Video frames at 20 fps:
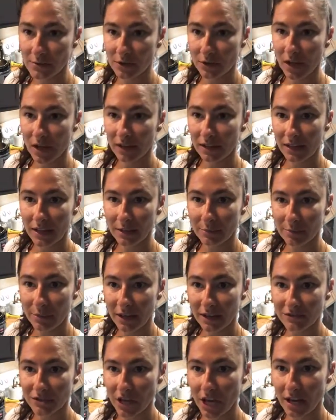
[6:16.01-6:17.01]
So kind of like
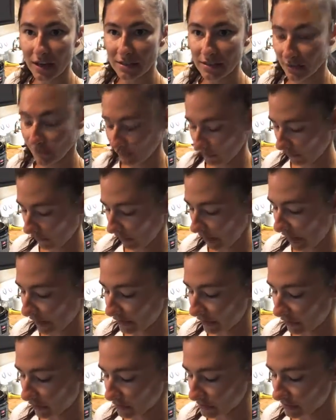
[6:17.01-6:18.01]
P.F. Chang's, if you've ever had
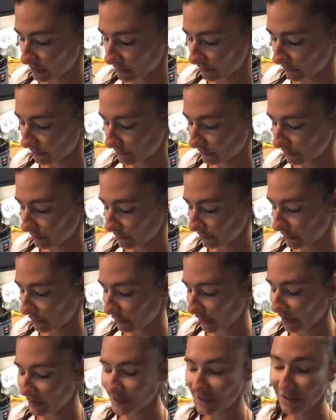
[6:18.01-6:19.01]
those.
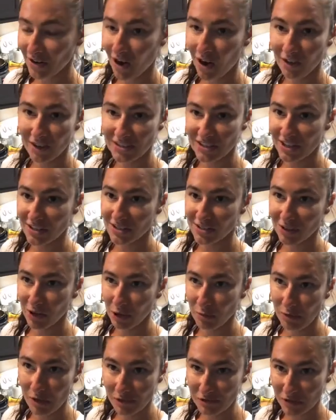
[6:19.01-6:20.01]
When I was in college, I used to go to
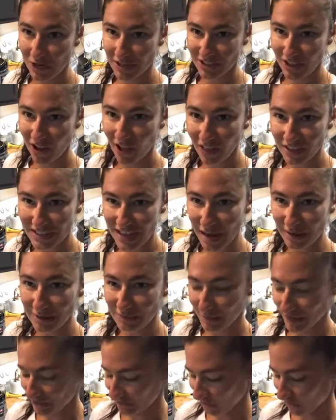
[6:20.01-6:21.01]
P.F. Chang's all the time with
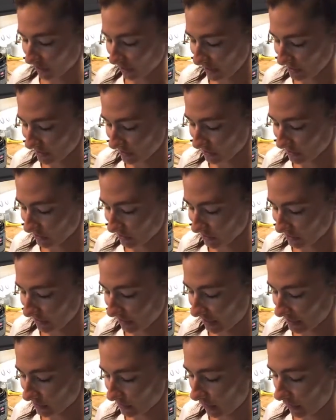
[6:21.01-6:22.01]
my sorority sisters, and
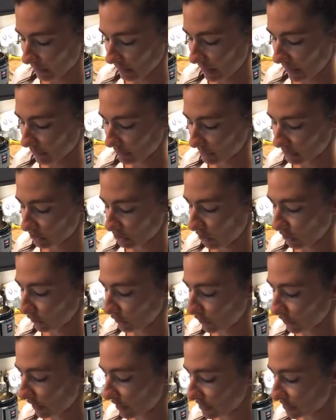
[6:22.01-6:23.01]
that's what I would get with the
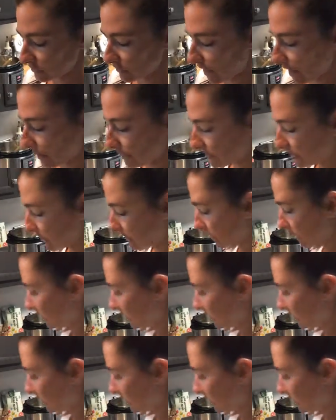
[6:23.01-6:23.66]
tofu lettuce wrap.